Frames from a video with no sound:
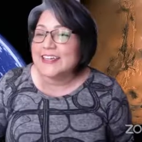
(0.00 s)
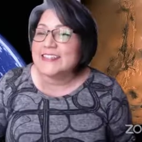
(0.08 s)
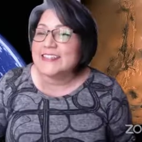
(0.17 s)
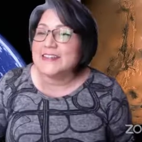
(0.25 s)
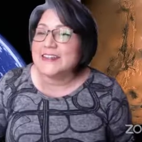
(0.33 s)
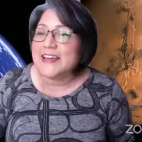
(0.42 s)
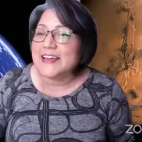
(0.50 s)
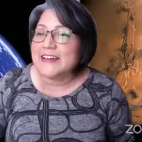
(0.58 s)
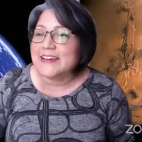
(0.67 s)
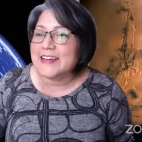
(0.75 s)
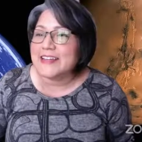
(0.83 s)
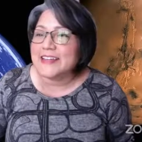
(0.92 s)
So
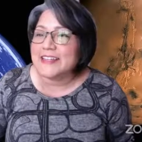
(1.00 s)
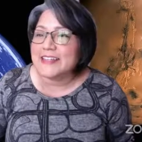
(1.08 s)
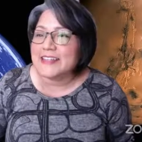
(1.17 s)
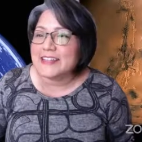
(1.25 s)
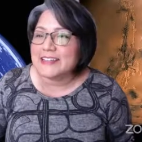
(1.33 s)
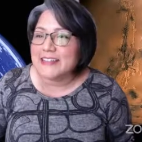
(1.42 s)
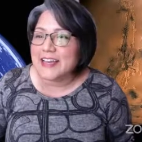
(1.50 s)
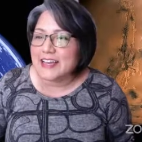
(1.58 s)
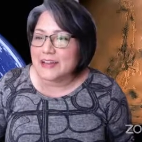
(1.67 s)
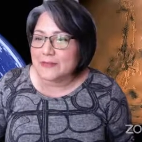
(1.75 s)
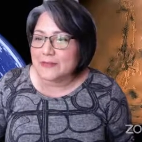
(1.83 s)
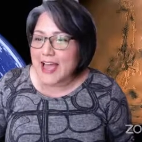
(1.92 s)
Arian
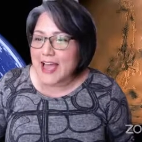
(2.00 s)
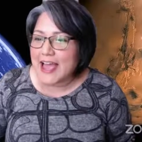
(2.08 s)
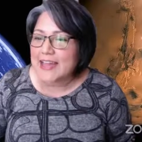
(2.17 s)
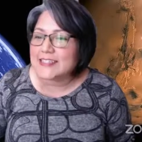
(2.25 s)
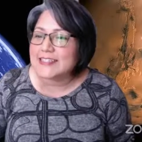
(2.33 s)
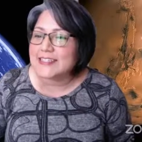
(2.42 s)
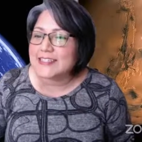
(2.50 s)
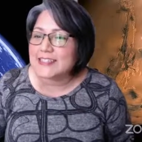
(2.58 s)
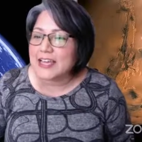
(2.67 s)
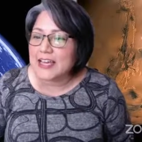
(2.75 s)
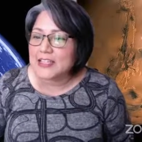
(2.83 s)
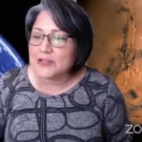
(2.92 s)
Daga asks,